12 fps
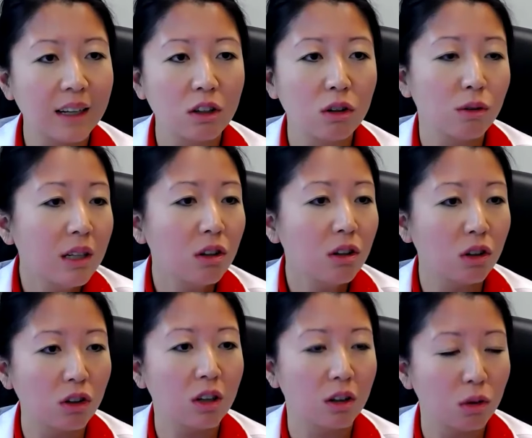into
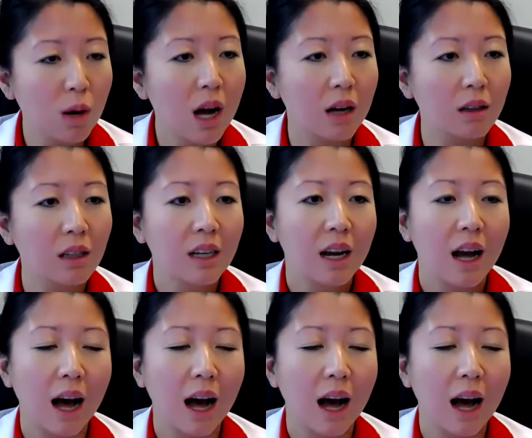research as well.